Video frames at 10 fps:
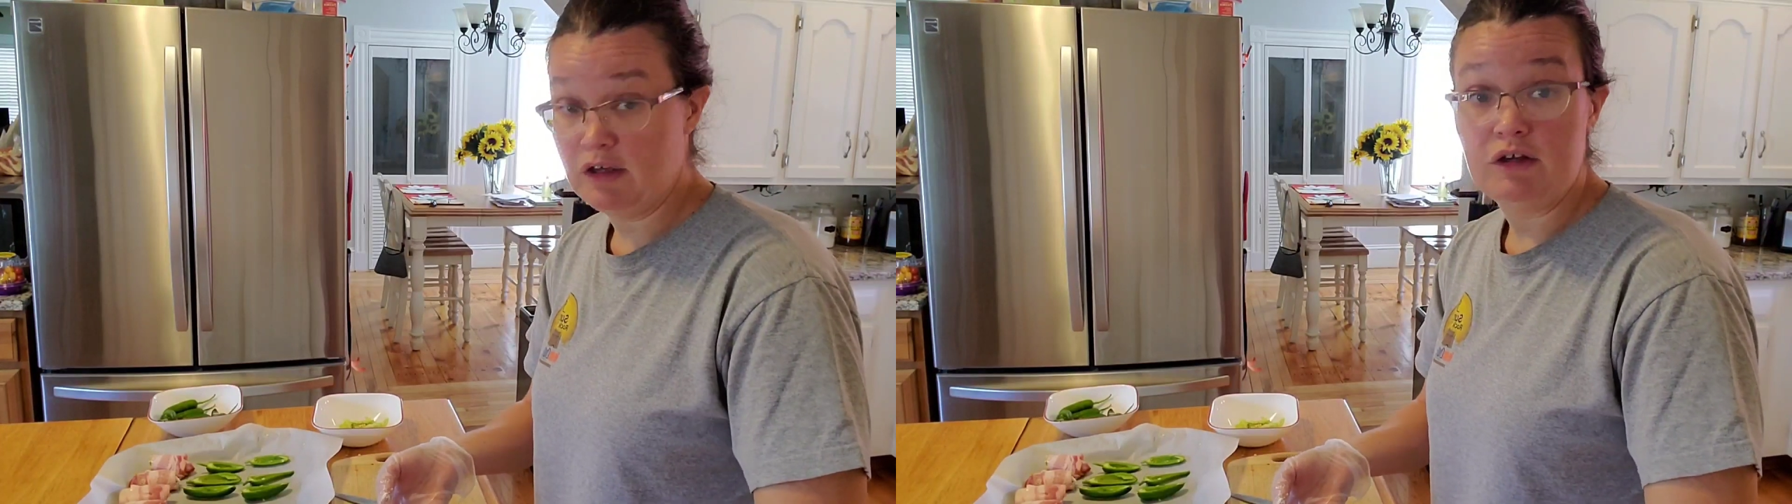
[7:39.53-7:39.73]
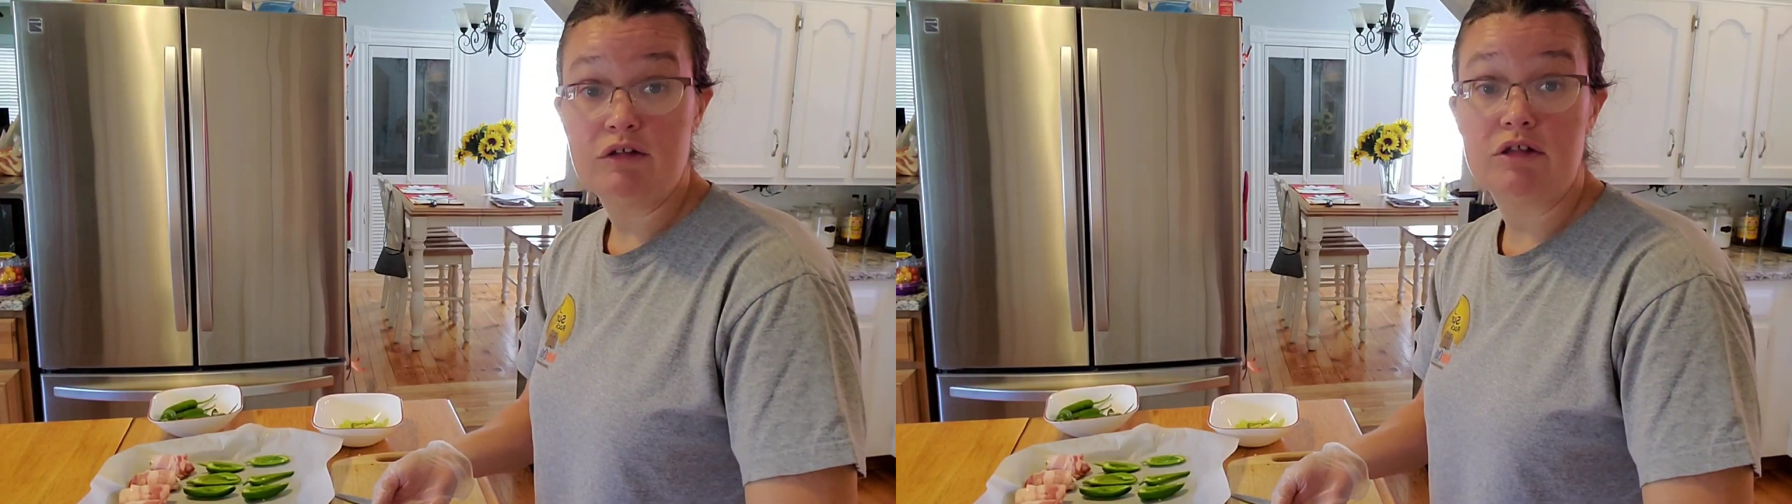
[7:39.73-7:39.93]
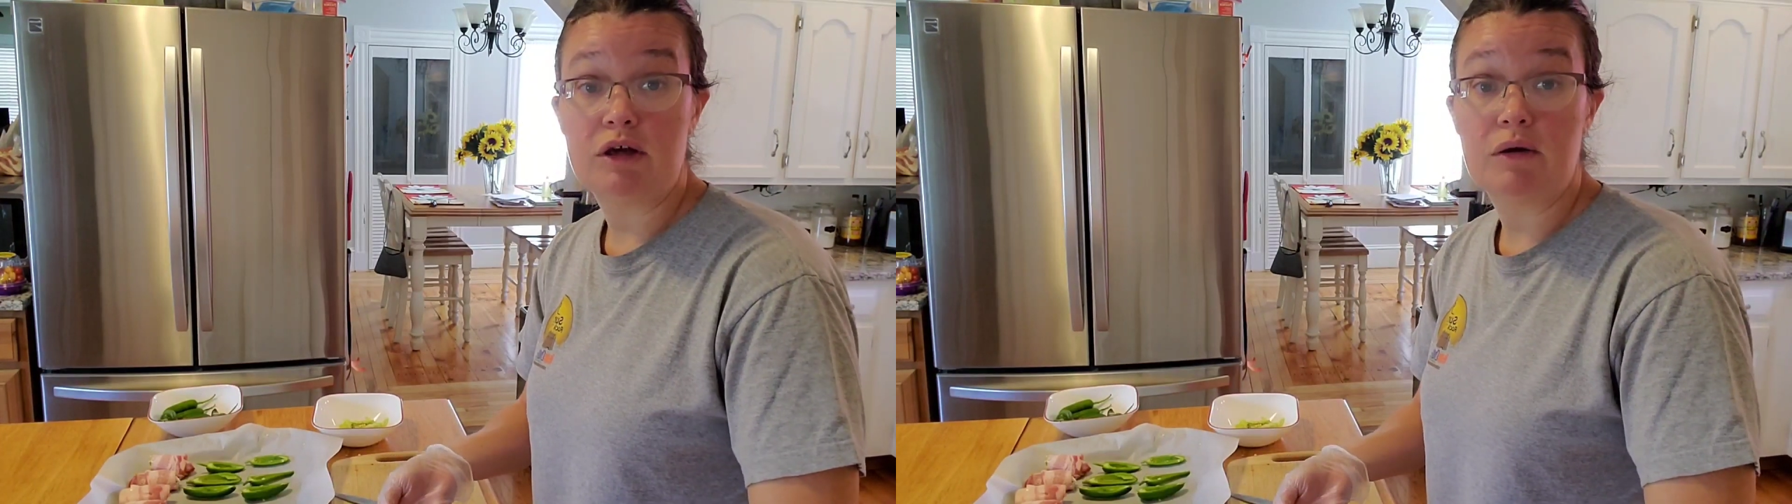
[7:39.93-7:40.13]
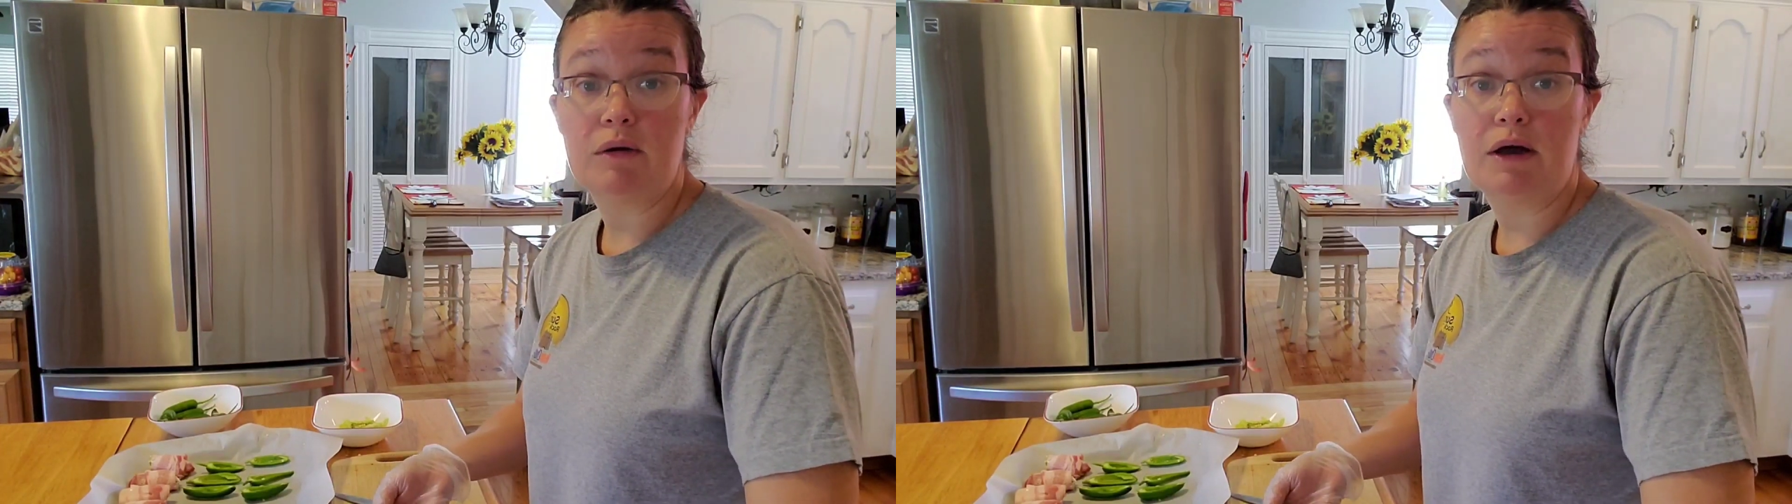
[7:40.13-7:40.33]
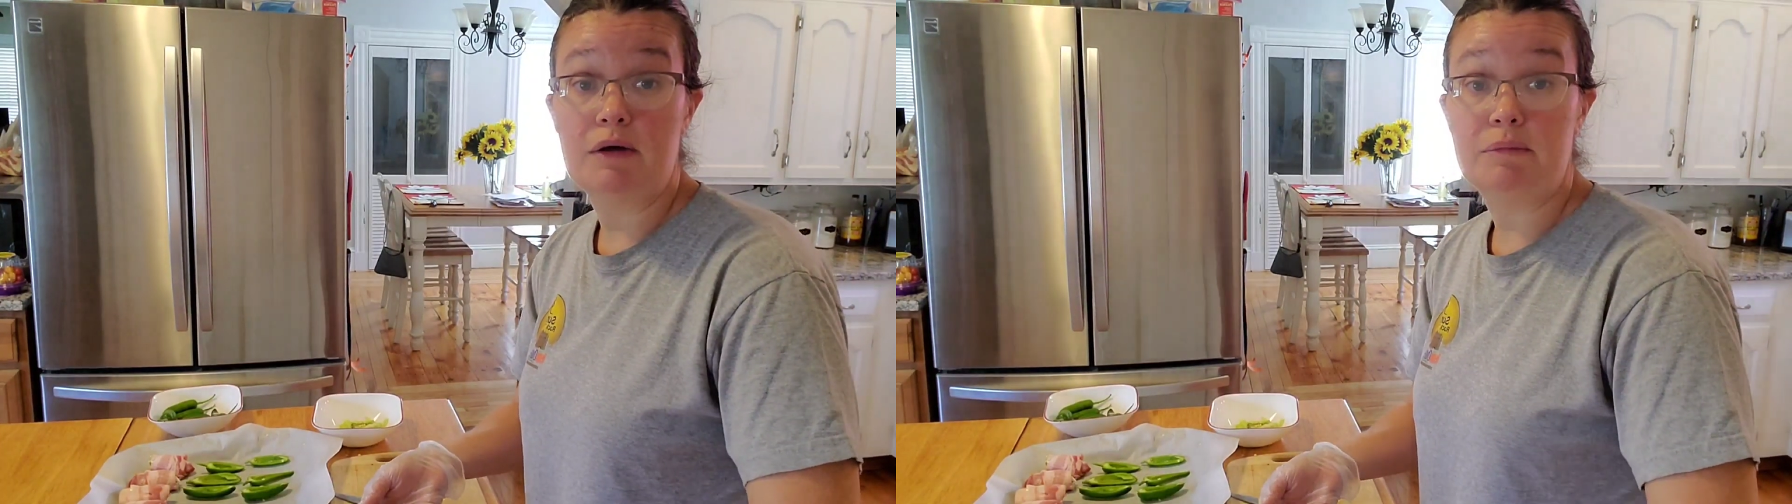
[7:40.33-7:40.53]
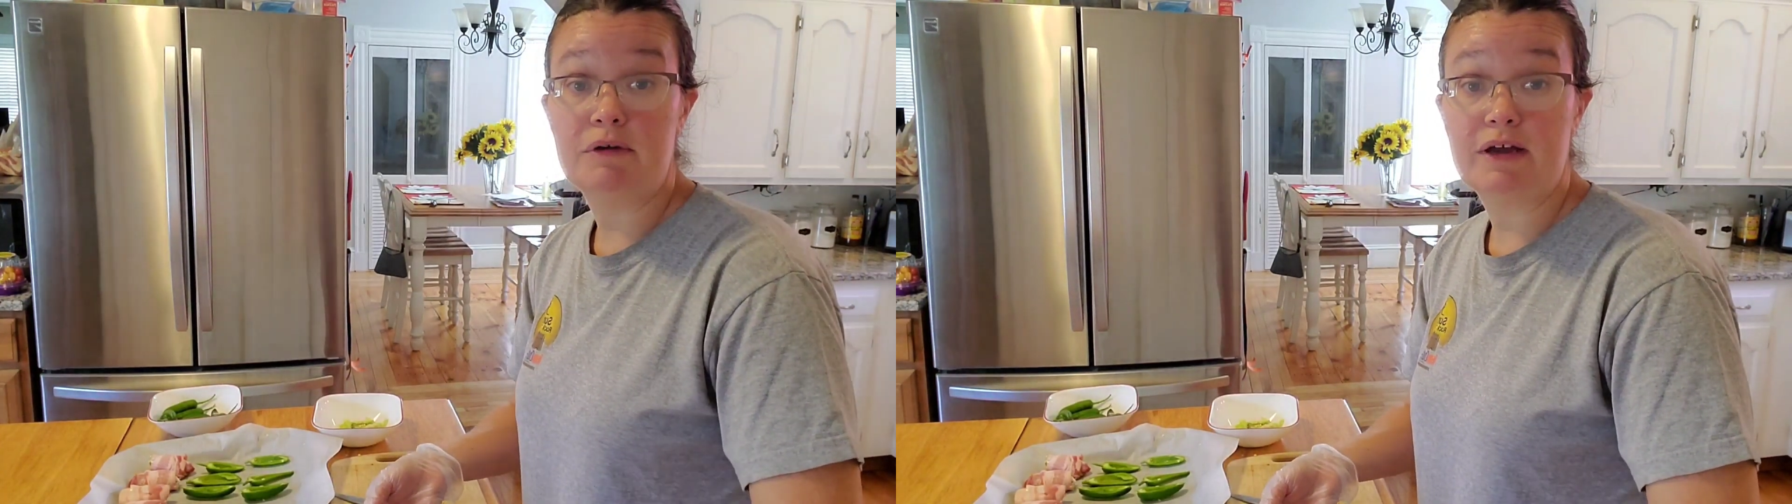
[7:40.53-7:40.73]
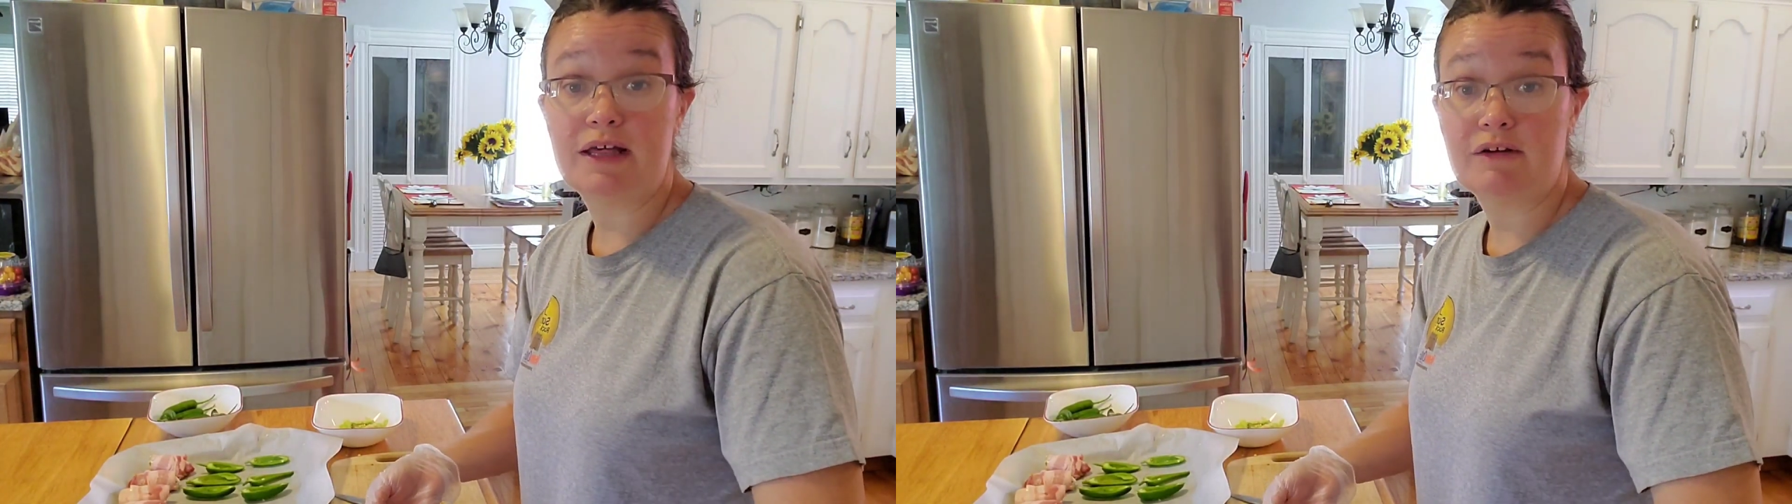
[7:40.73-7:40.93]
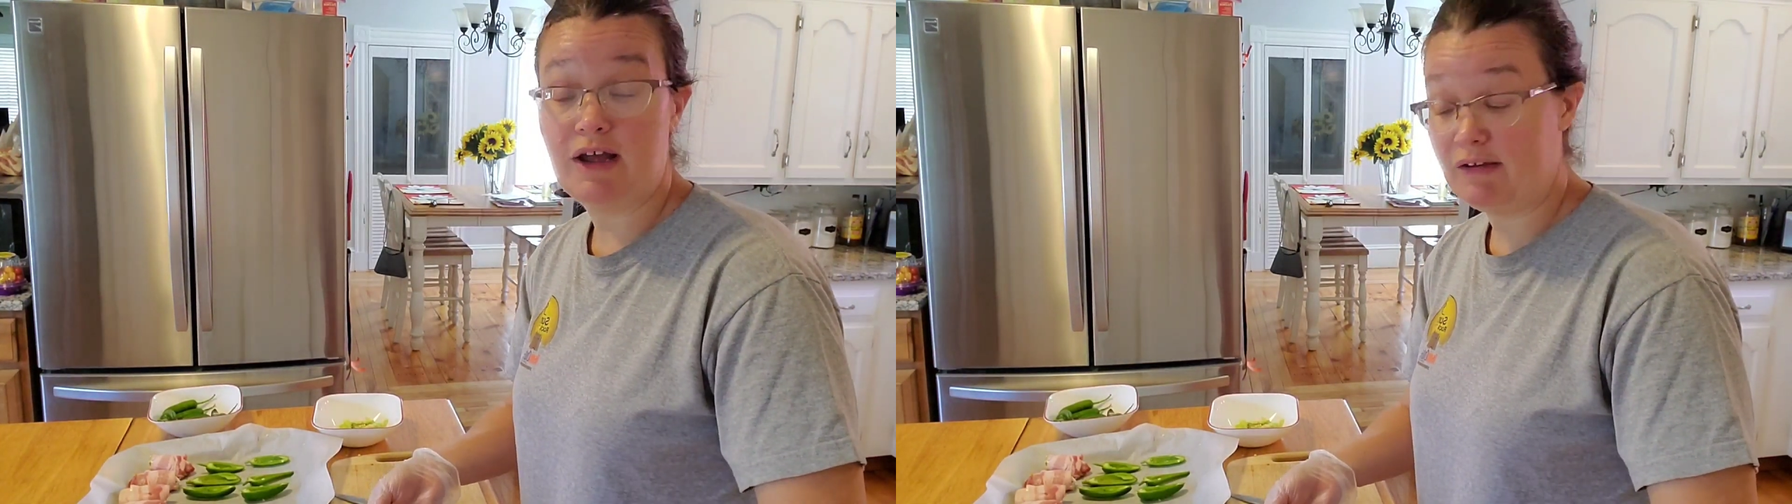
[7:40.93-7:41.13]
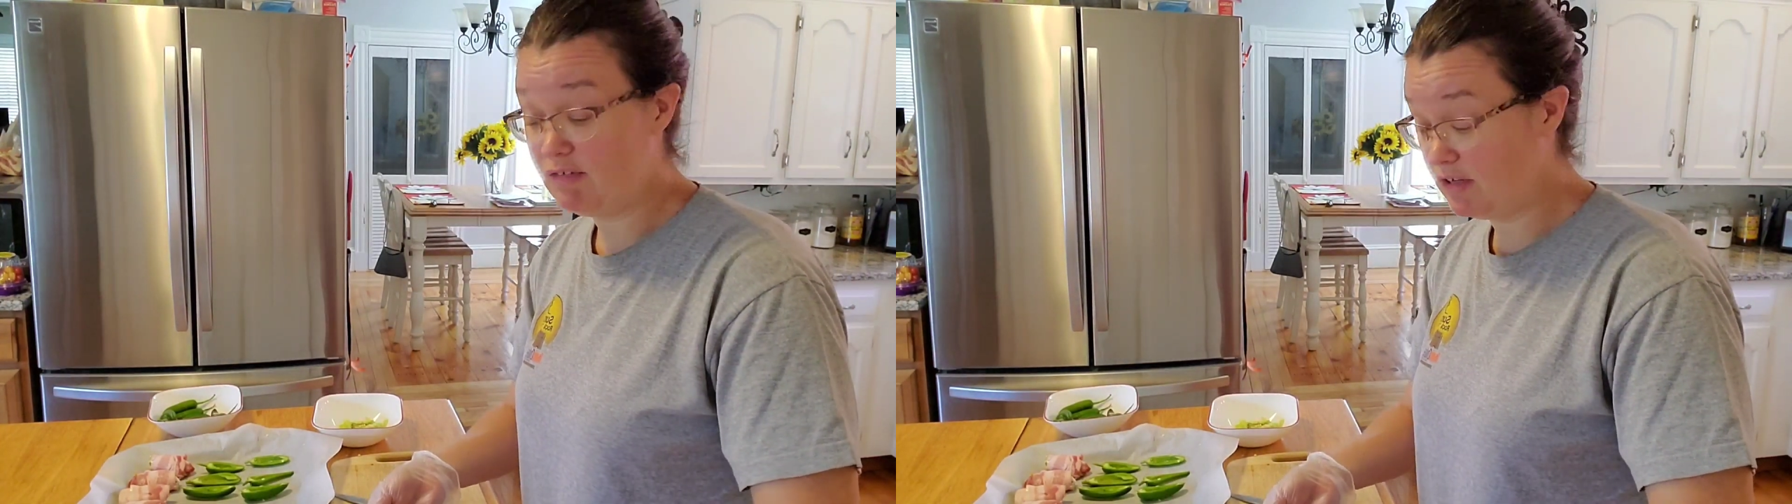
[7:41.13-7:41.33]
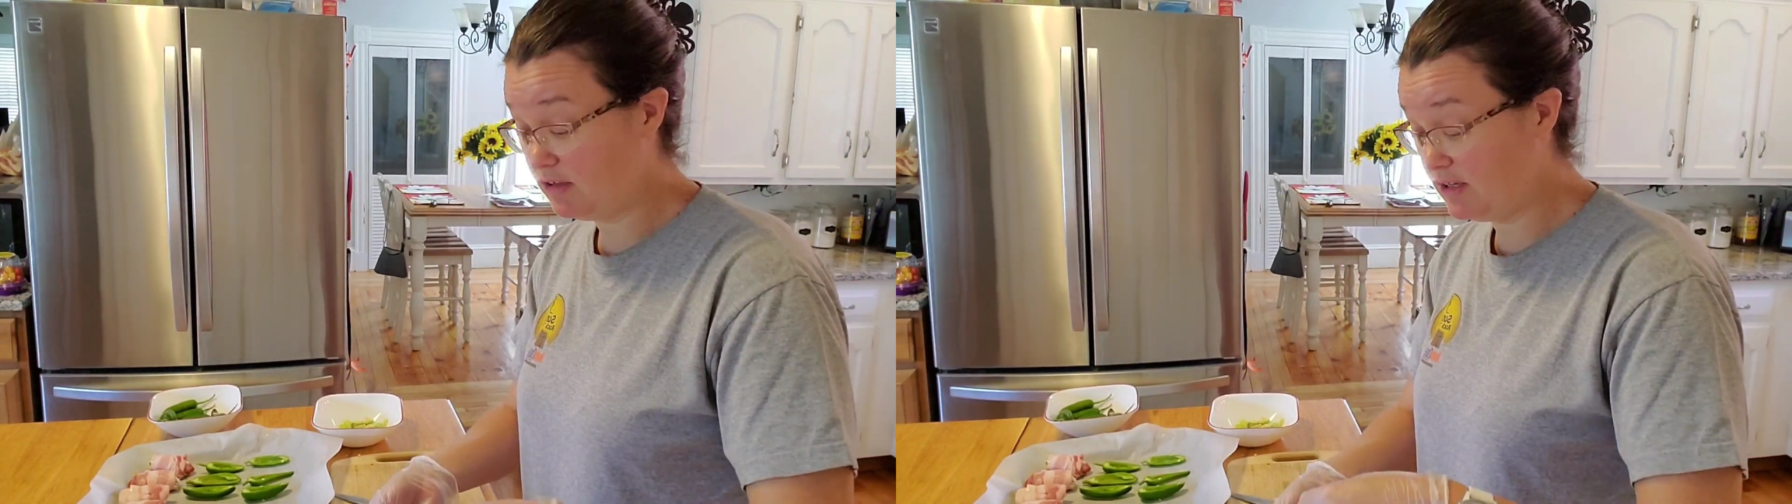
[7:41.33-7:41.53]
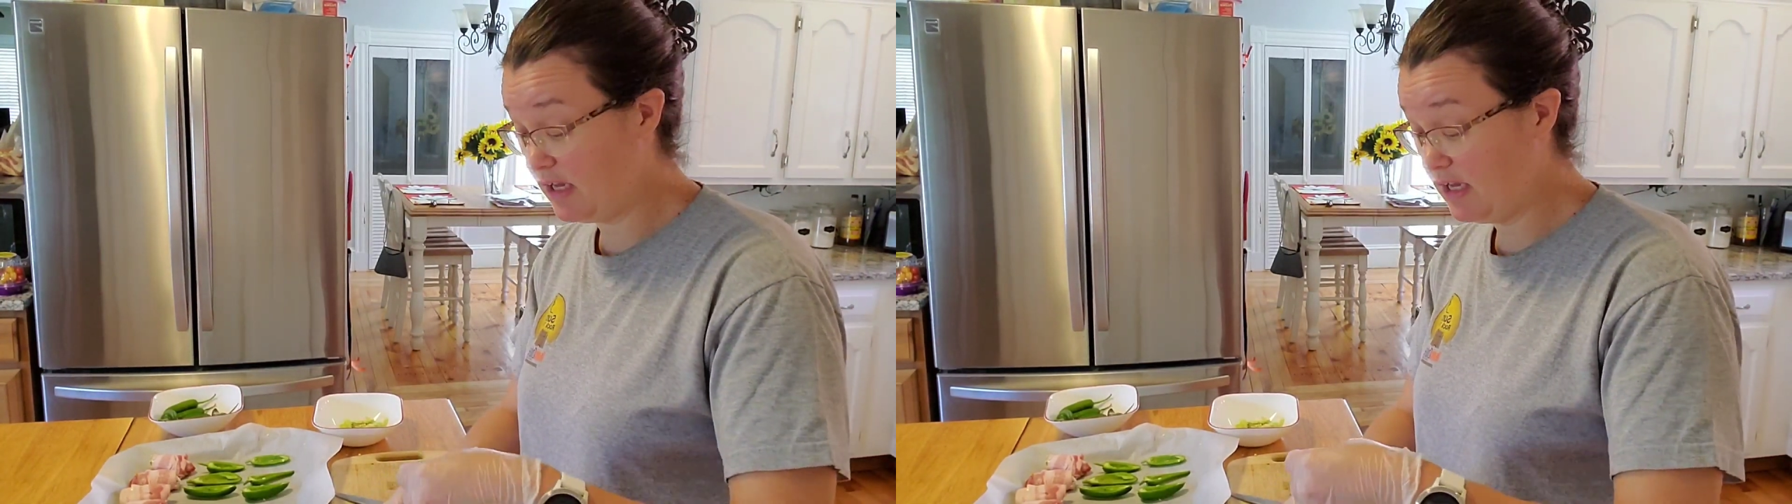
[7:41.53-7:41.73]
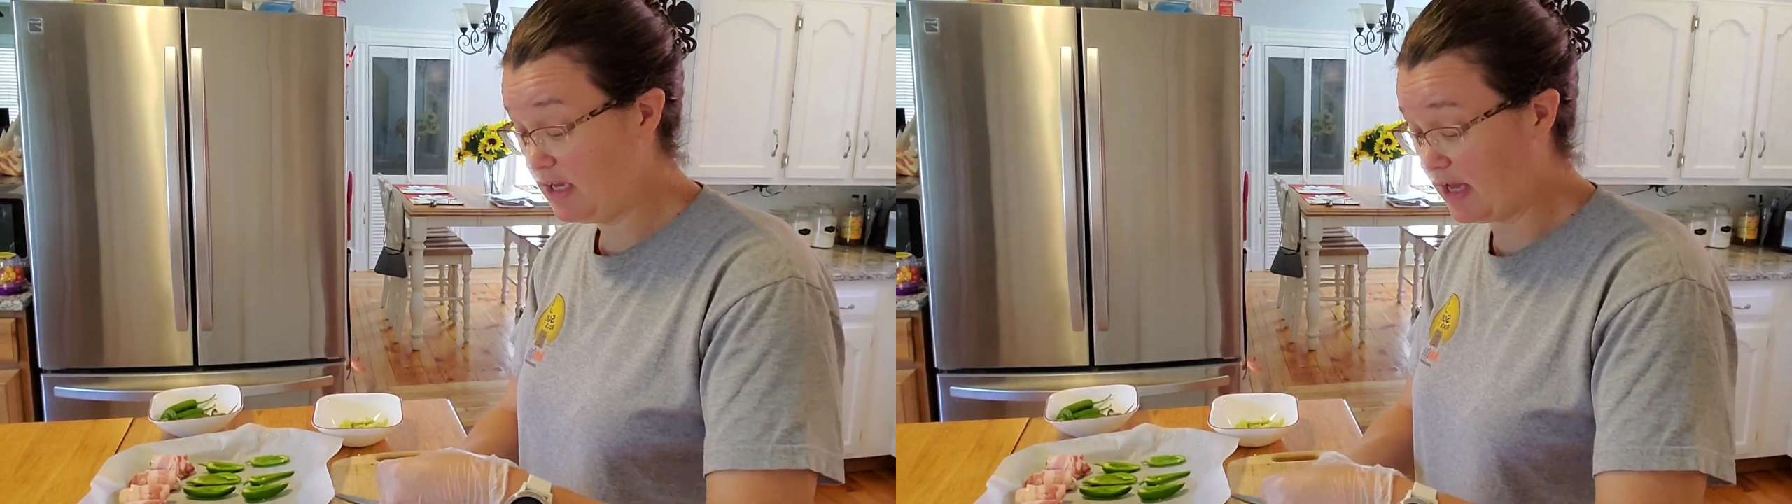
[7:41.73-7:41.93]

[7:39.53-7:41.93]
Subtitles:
So I hope you guys are having a good day.